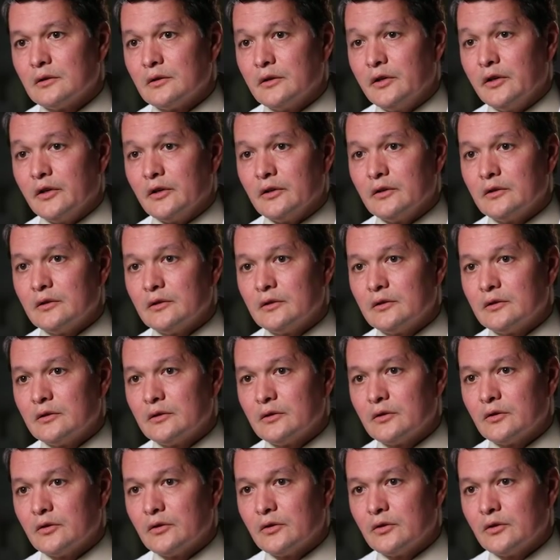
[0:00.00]
Yeah.
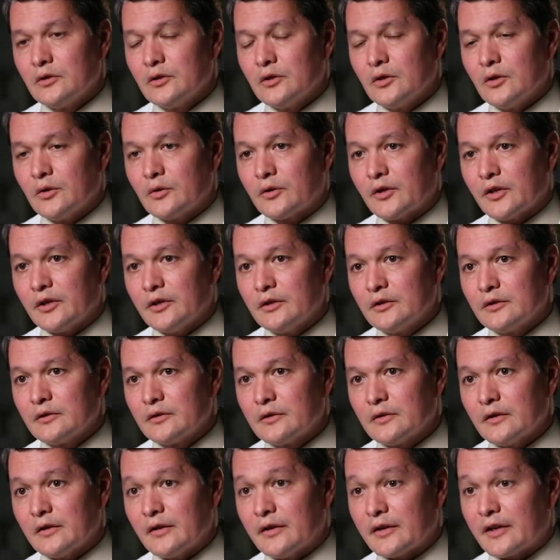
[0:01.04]
Okay,
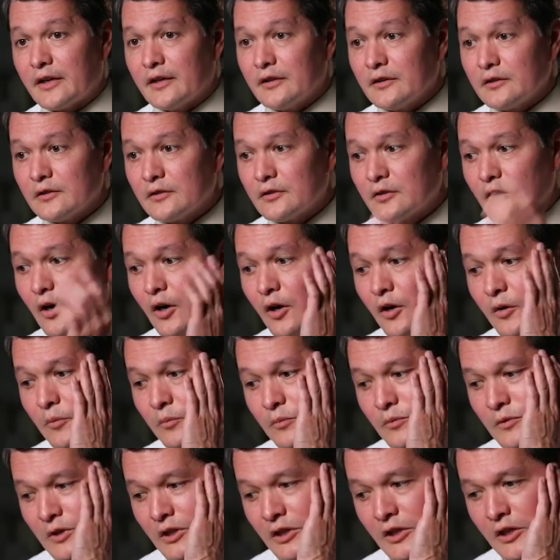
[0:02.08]
I get it.
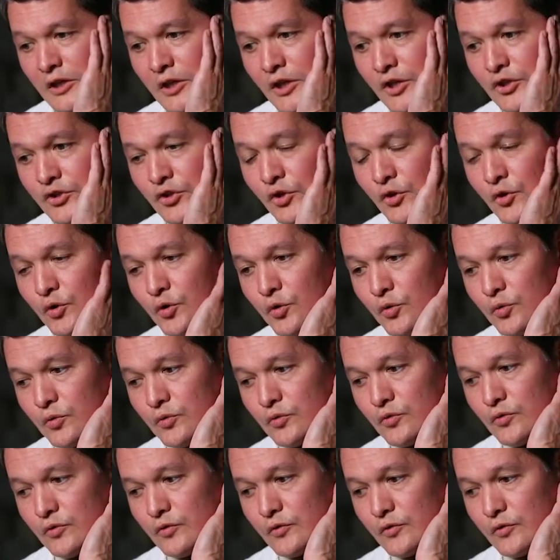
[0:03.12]
So